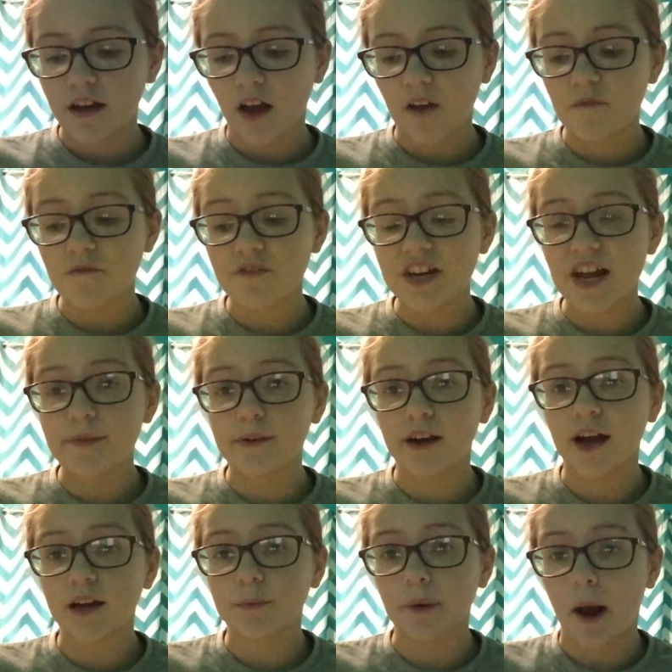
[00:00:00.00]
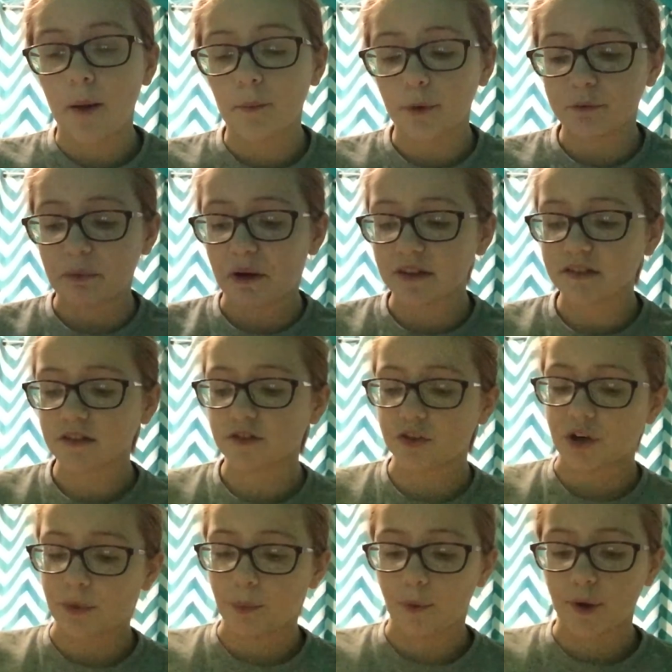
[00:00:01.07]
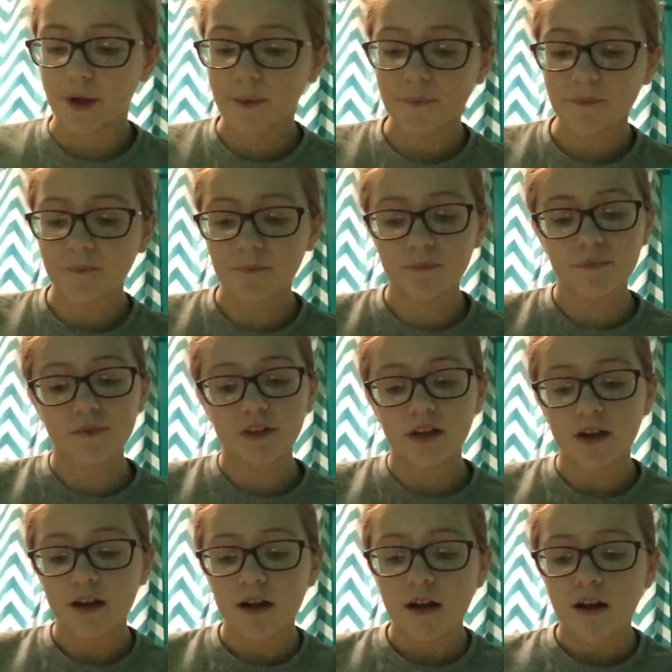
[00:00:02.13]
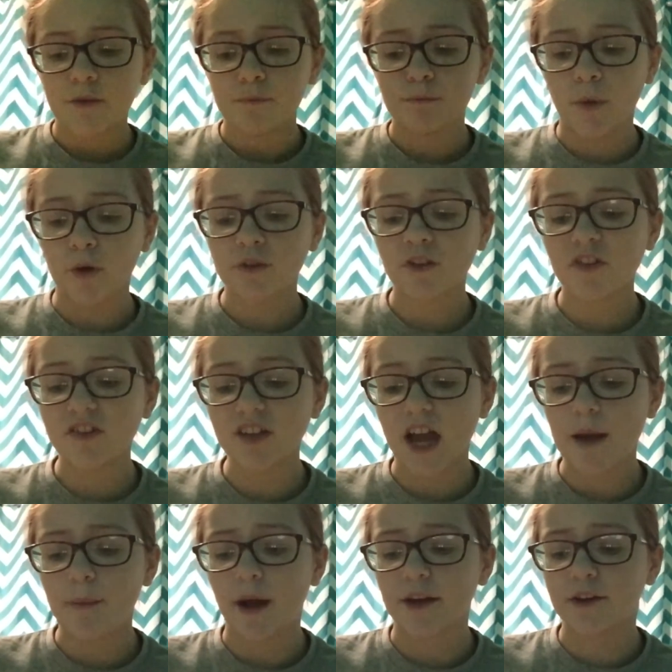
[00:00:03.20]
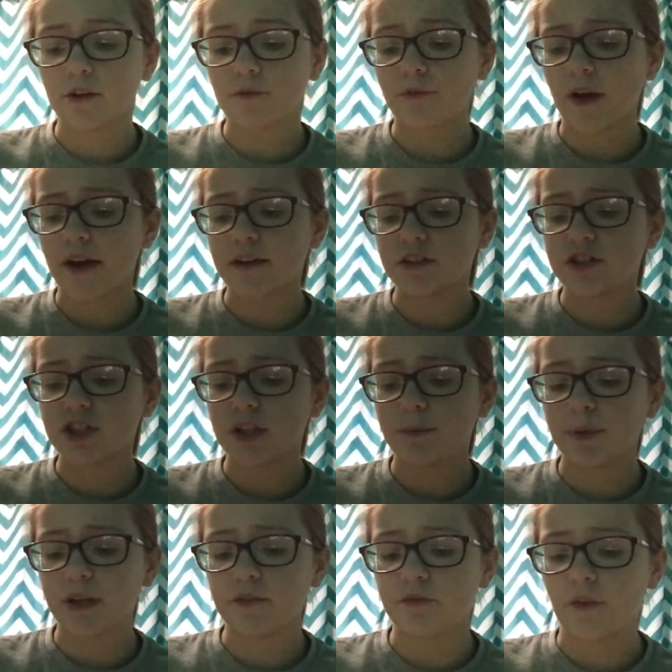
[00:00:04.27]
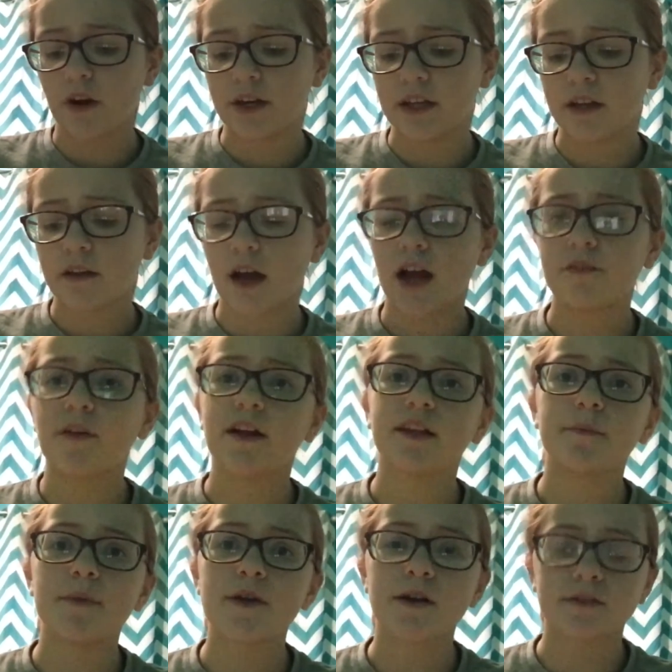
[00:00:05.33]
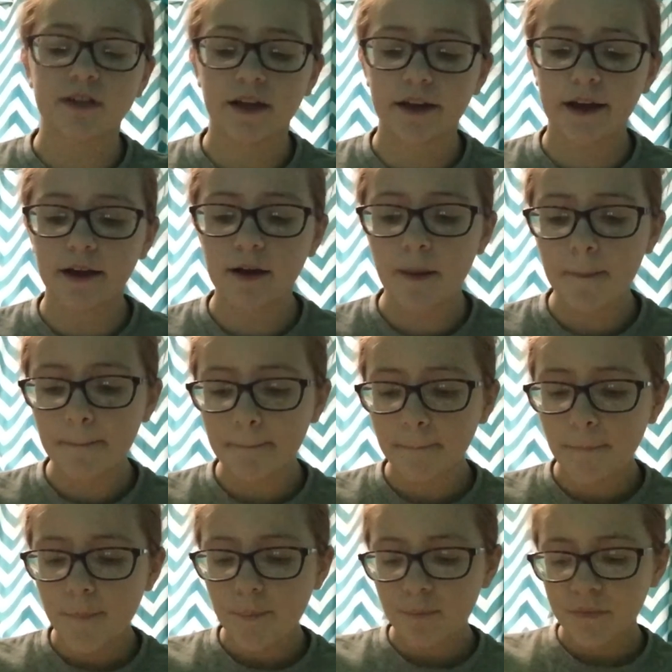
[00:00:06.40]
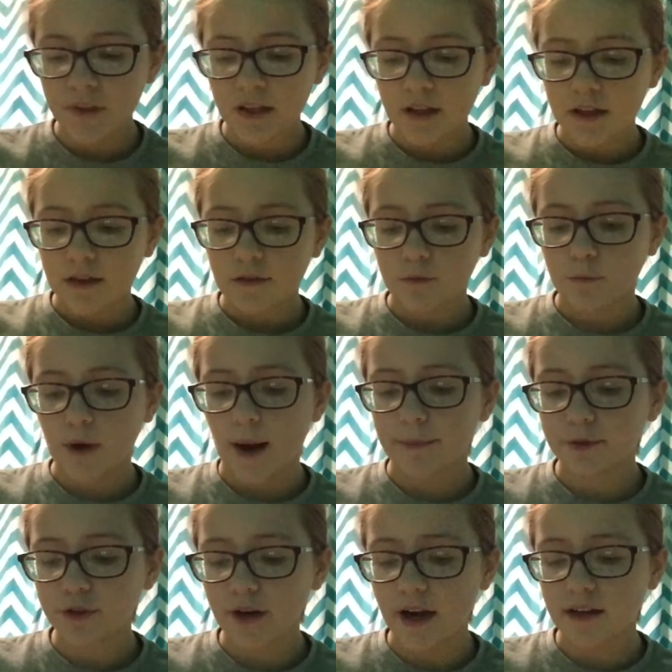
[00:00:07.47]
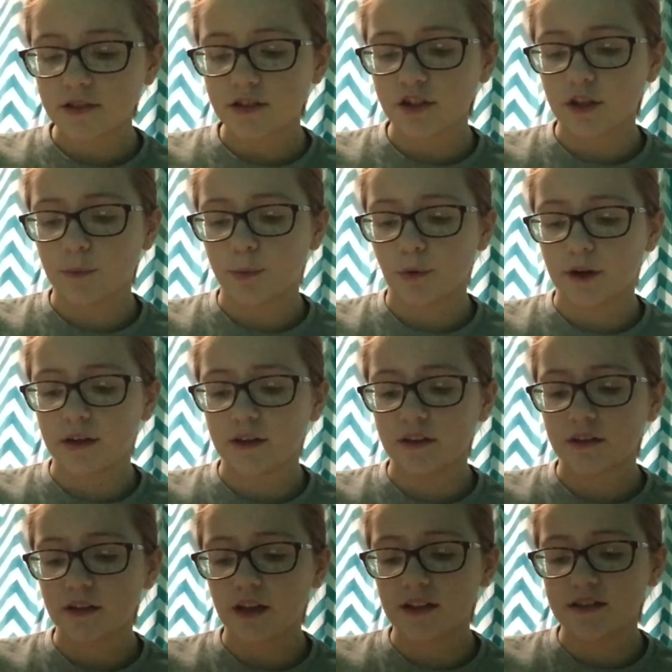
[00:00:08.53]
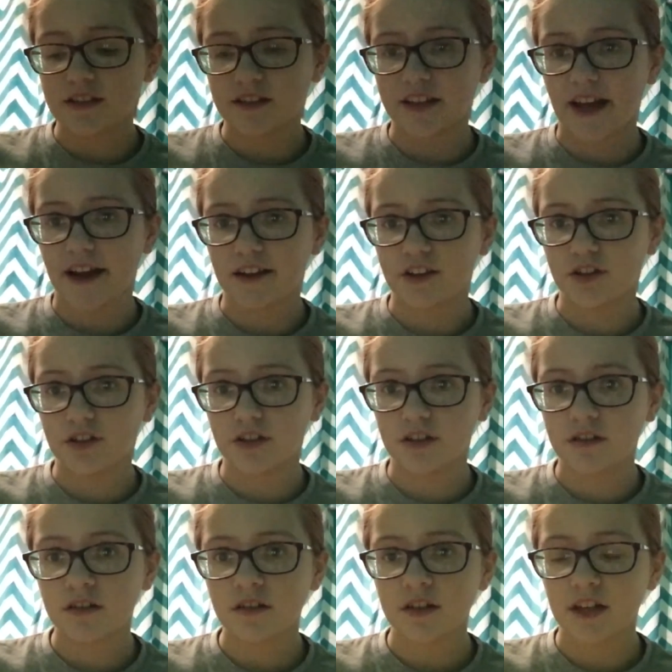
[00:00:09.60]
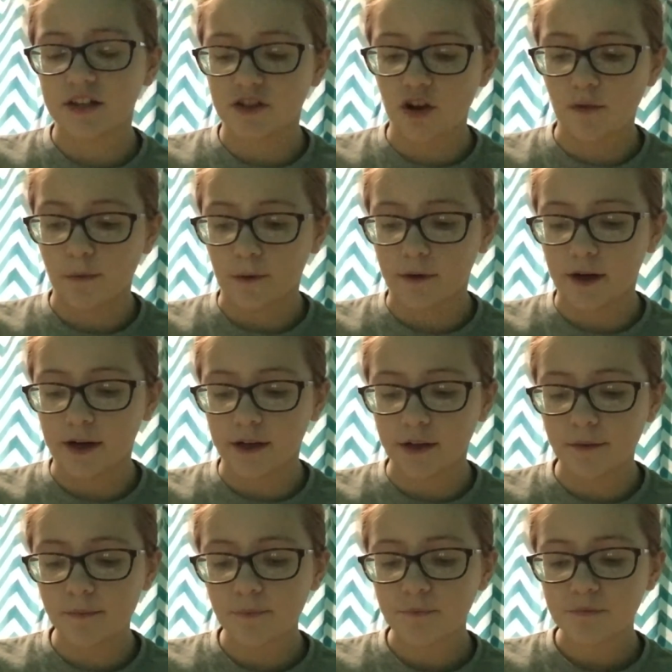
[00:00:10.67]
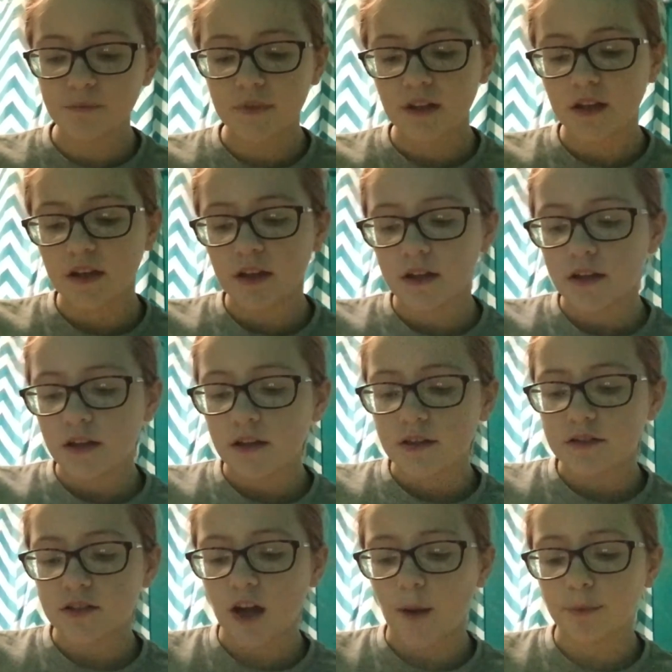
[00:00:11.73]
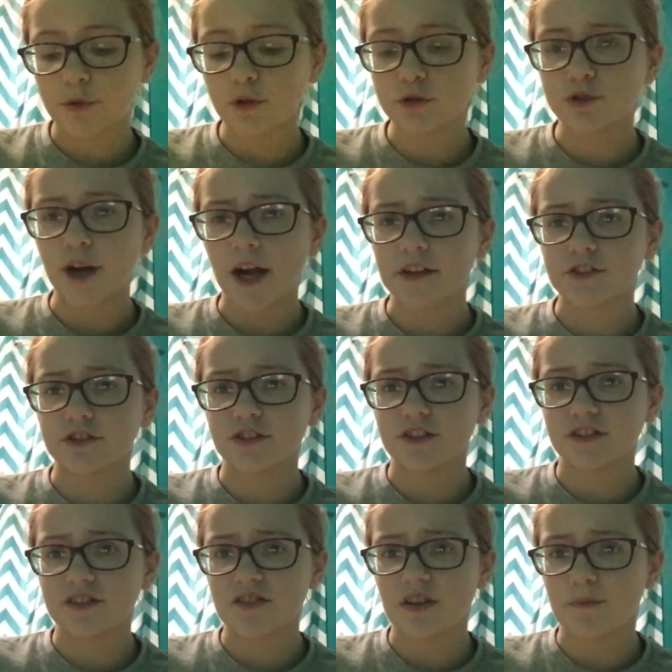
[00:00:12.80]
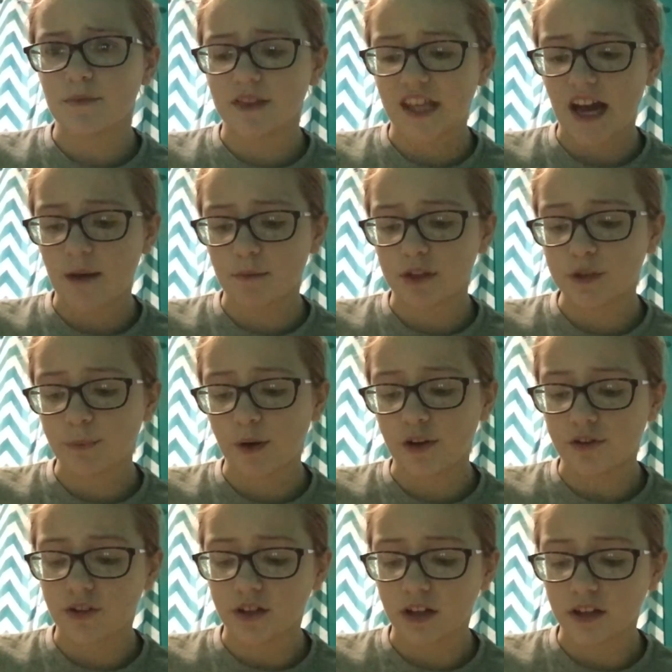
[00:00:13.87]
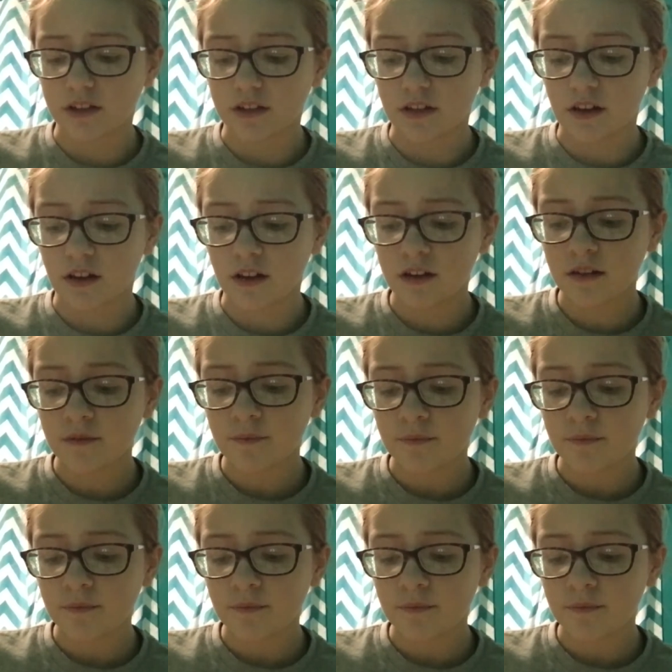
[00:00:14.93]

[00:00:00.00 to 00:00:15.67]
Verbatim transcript: I've never had a problem with bugs at Cedar Point. Most of the time, I don't find GP funny. I find them irritating. Raptor at Cedar Point isn't that good. It's overrated. Top Thrill Dragster doesn't seem that much better than Kingda Ka.